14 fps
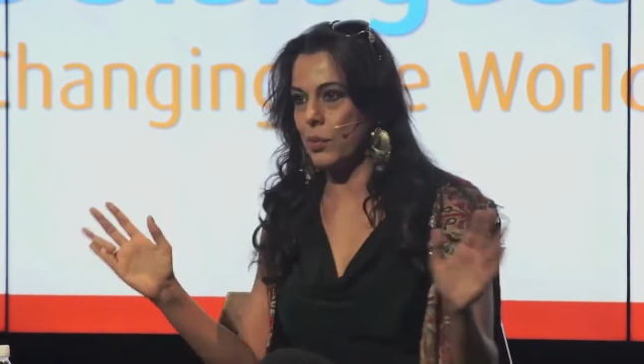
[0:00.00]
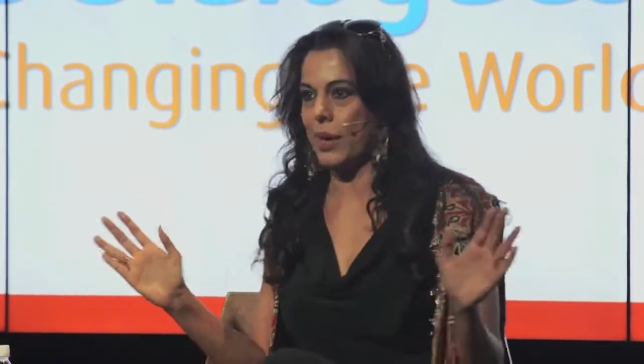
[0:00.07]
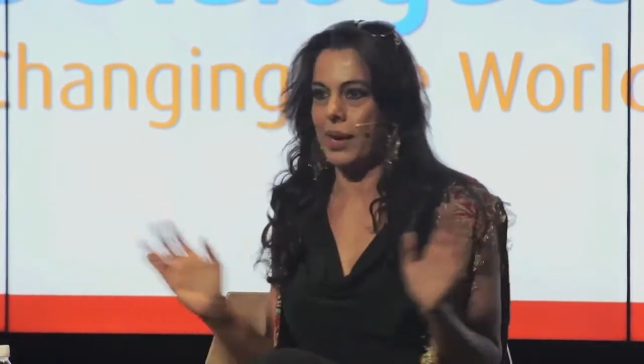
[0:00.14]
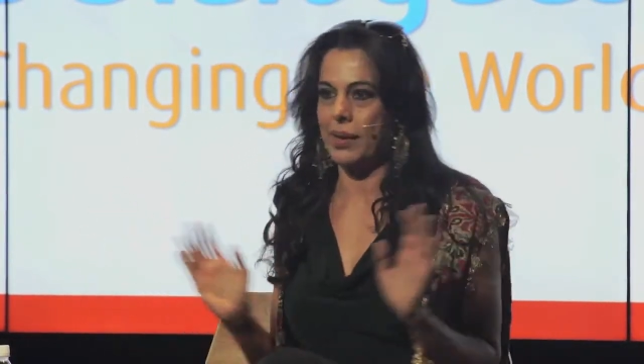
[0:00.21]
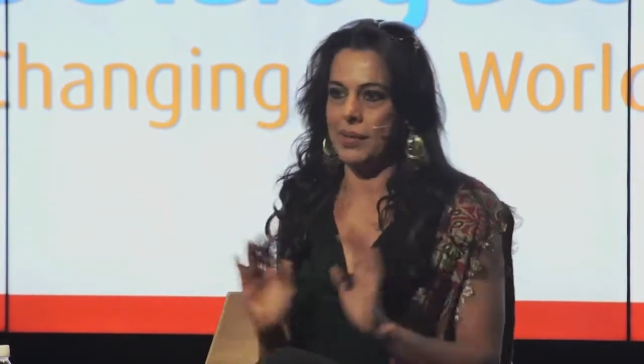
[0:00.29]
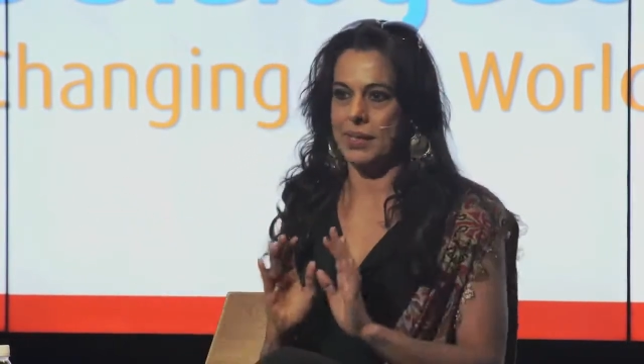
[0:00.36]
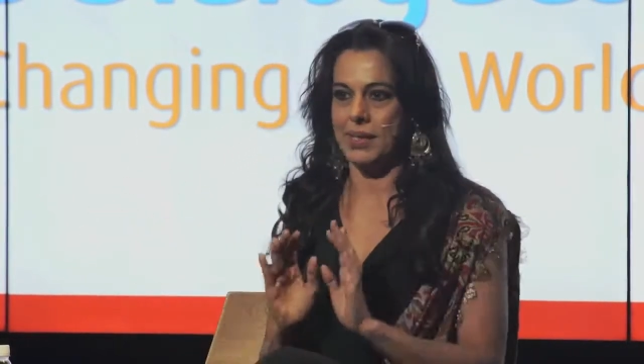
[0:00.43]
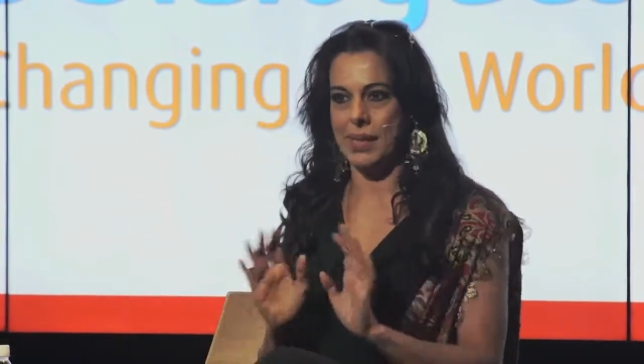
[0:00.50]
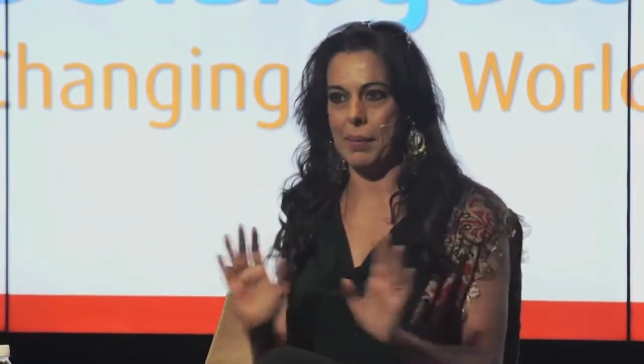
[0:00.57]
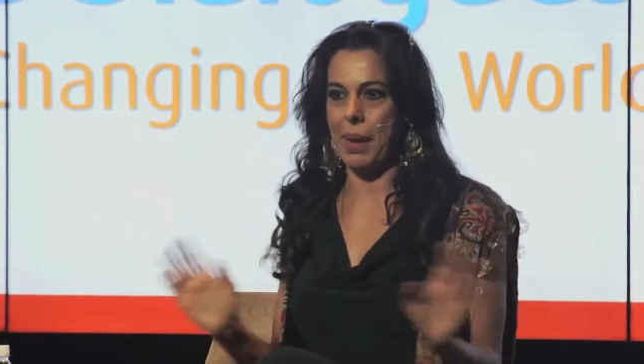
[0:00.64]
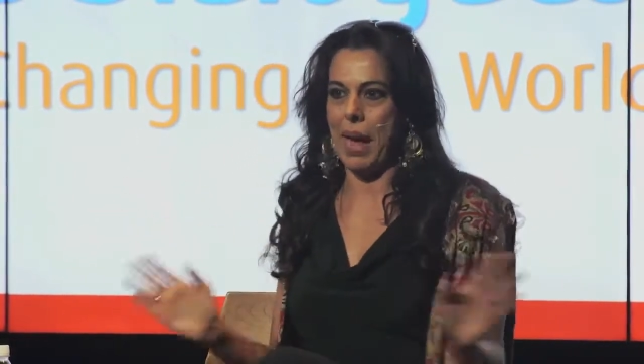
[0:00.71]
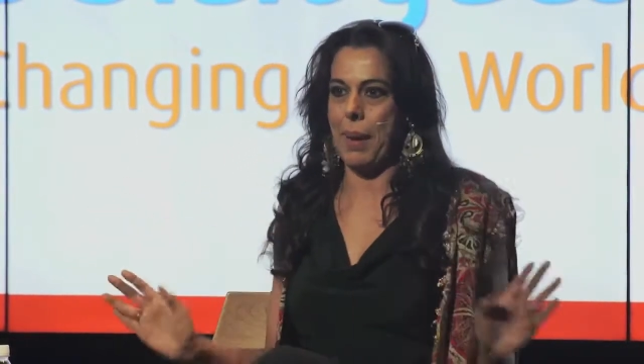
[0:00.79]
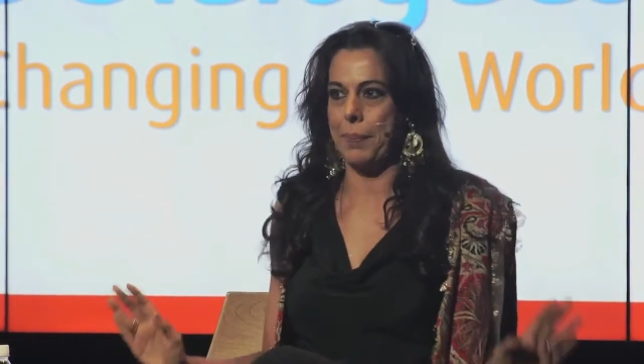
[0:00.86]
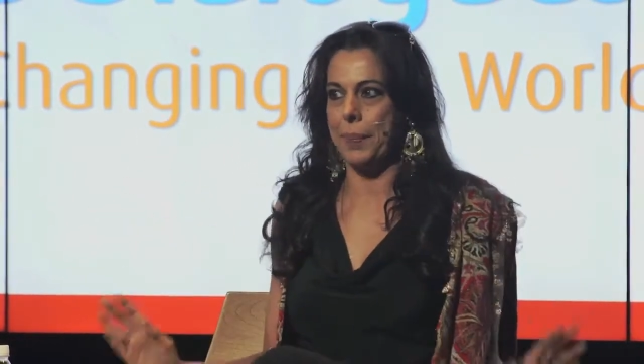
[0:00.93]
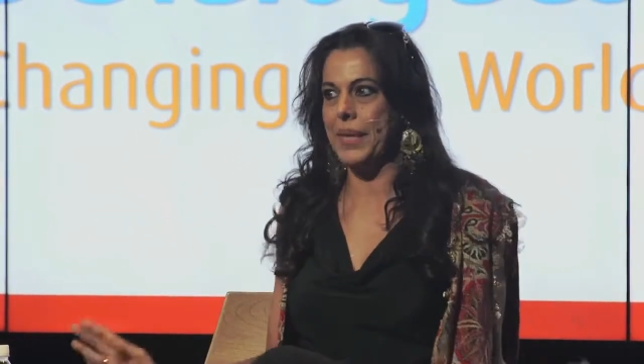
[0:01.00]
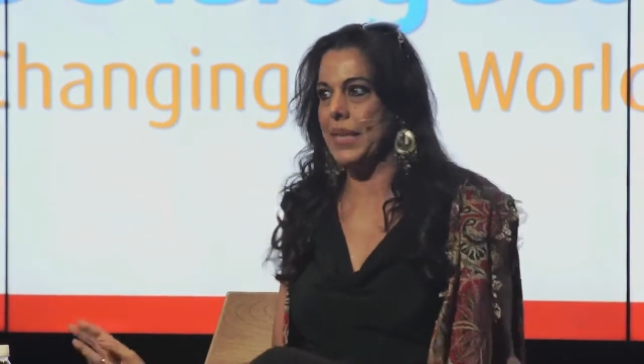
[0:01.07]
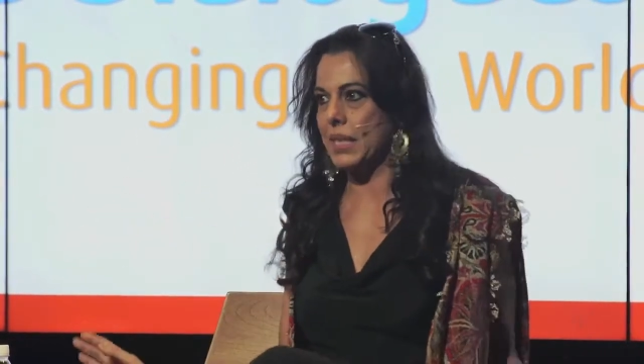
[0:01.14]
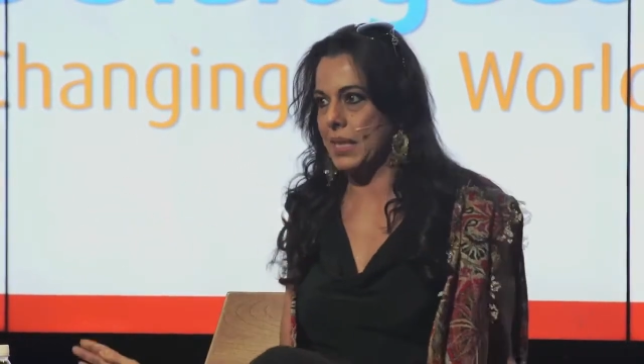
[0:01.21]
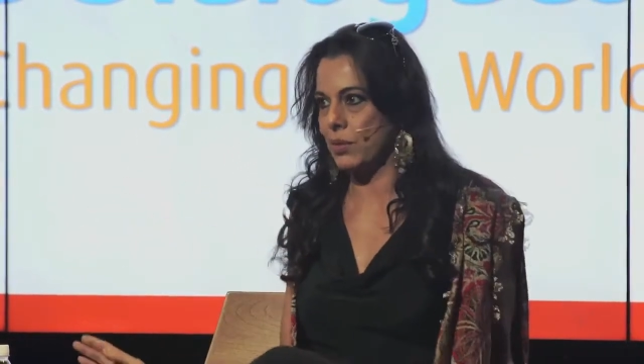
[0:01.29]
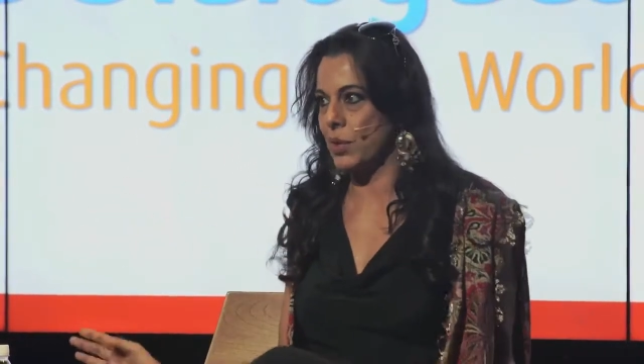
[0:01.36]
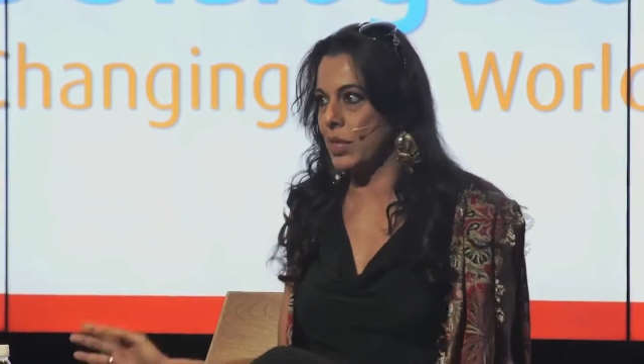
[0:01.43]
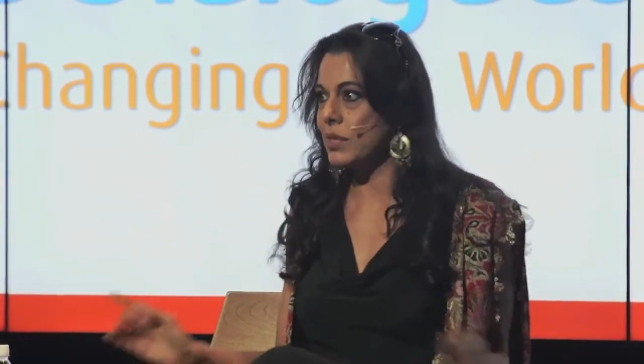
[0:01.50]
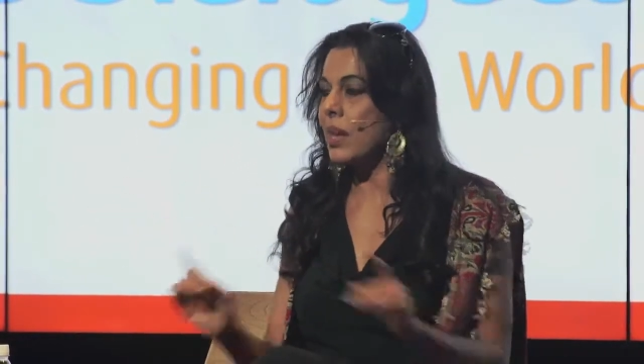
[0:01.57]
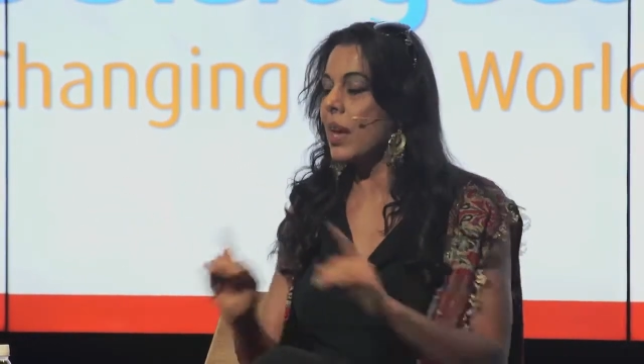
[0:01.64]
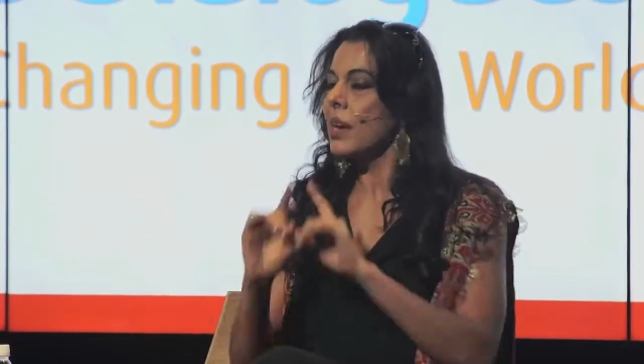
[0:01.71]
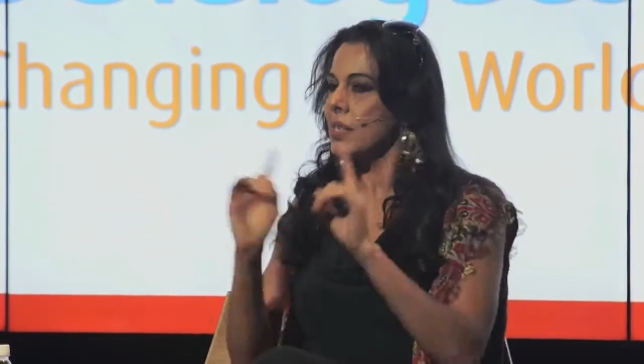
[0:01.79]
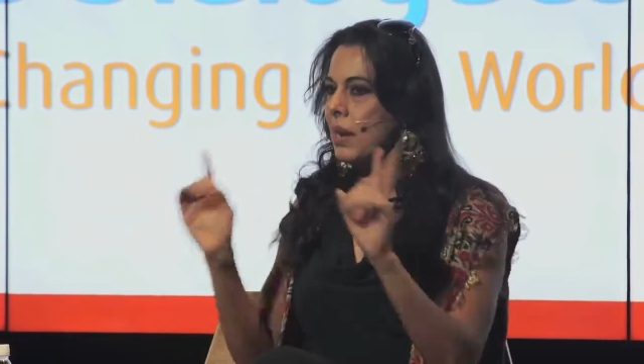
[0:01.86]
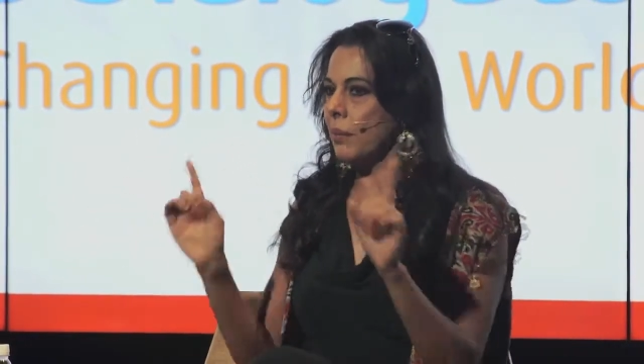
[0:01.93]
where I'm happiest, which is
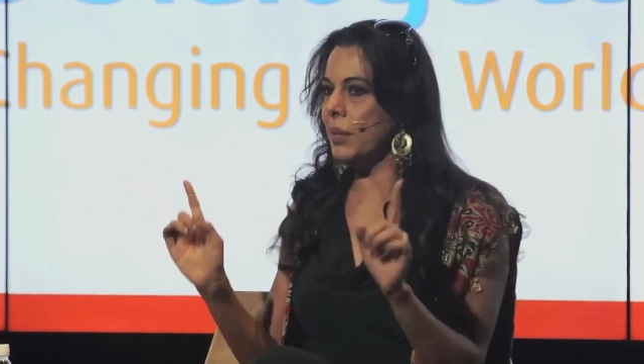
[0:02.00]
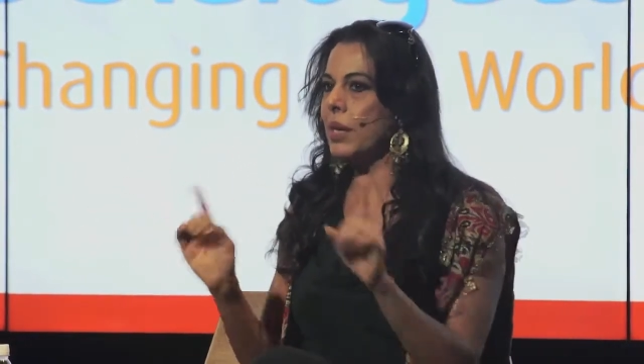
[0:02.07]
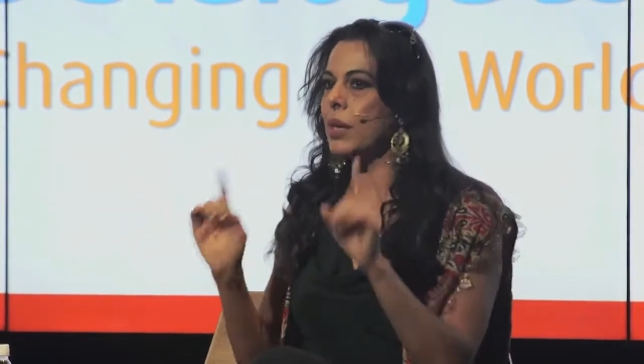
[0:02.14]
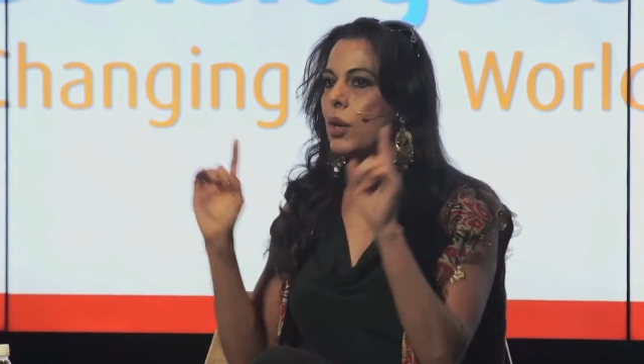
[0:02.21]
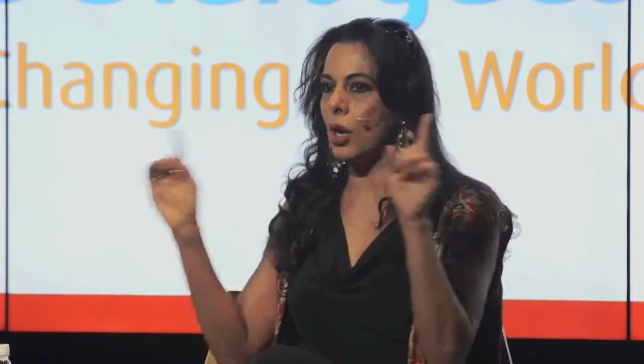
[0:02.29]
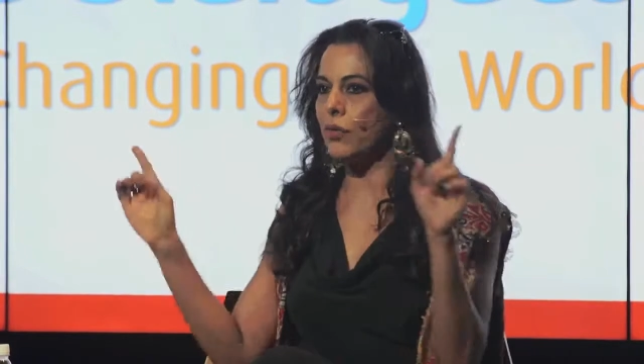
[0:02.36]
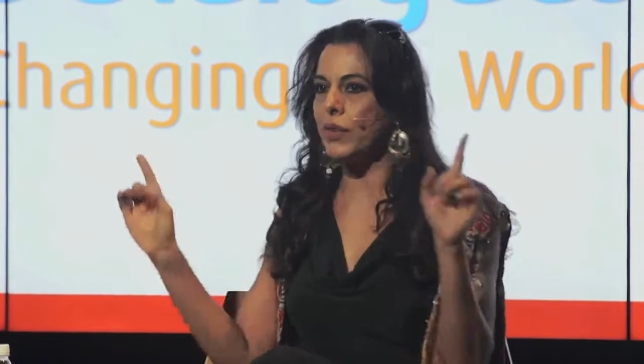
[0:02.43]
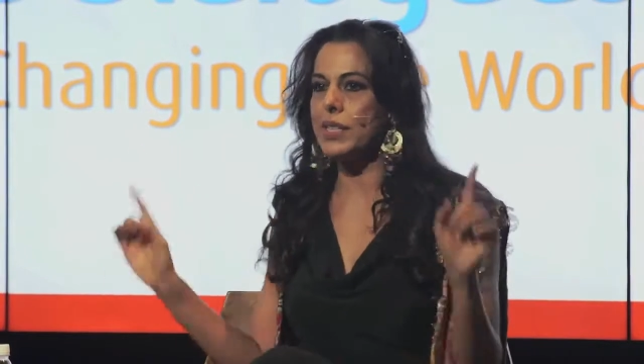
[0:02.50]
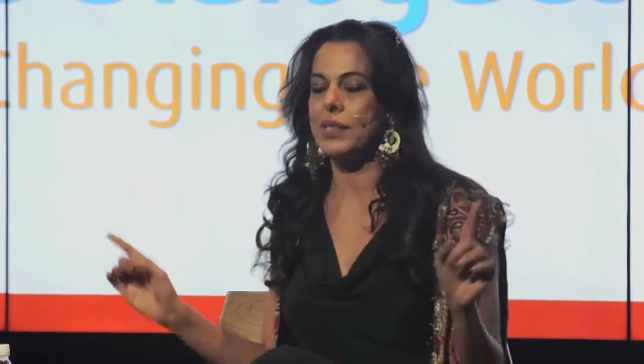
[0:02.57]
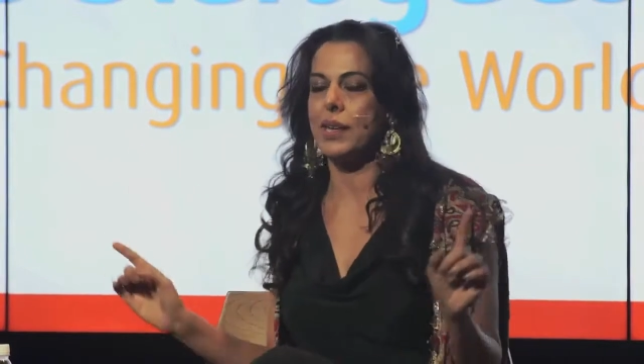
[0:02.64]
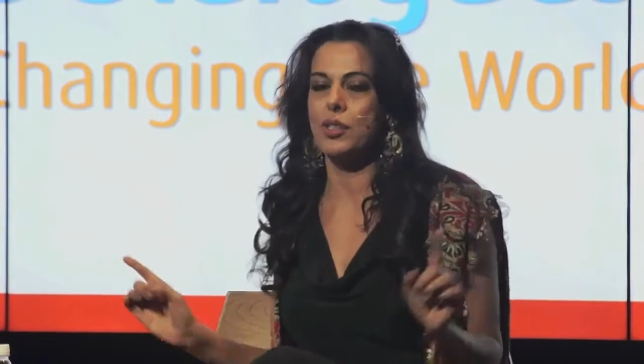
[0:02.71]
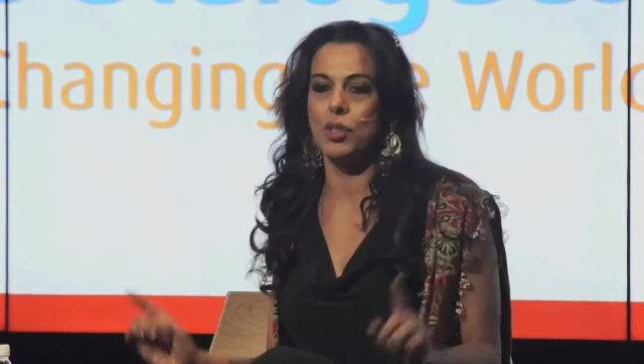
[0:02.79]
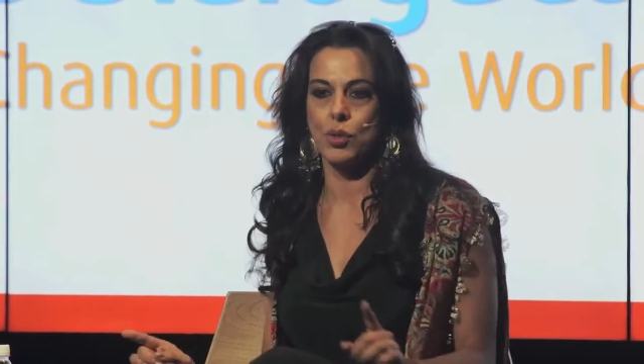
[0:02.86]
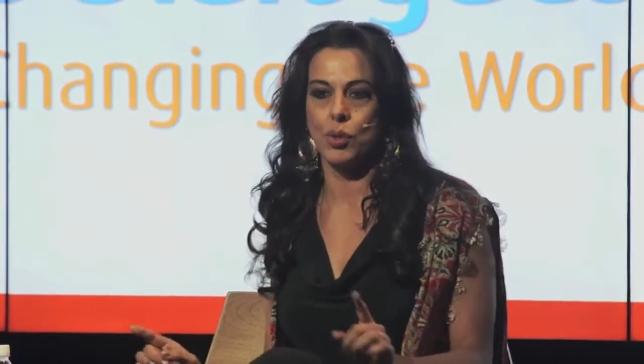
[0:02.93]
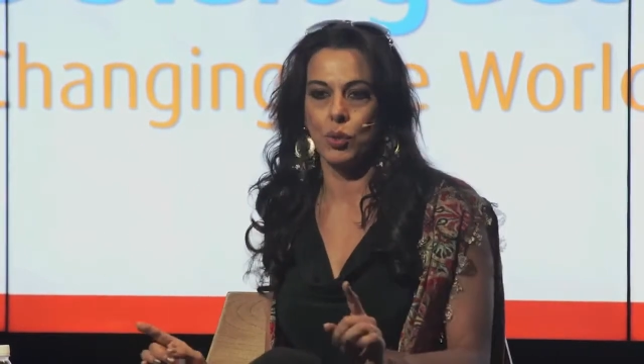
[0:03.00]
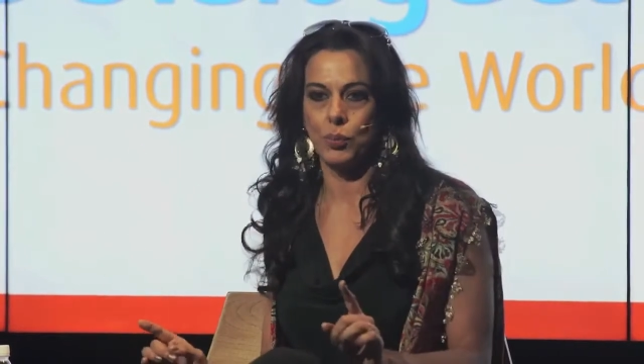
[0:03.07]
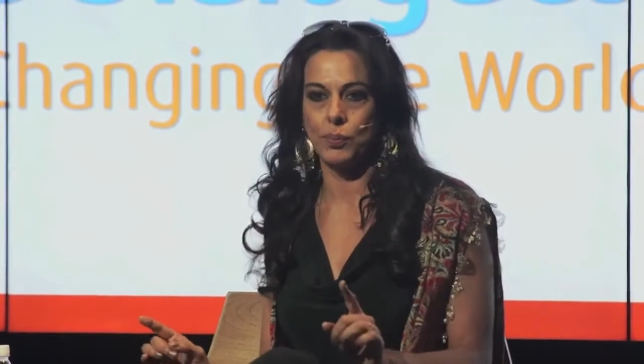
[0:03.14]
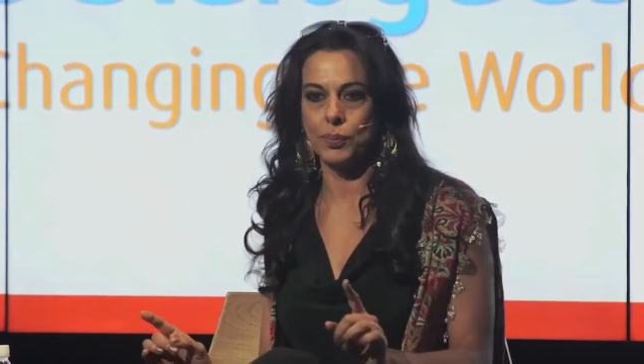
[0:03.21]
something a lot of us tend to do.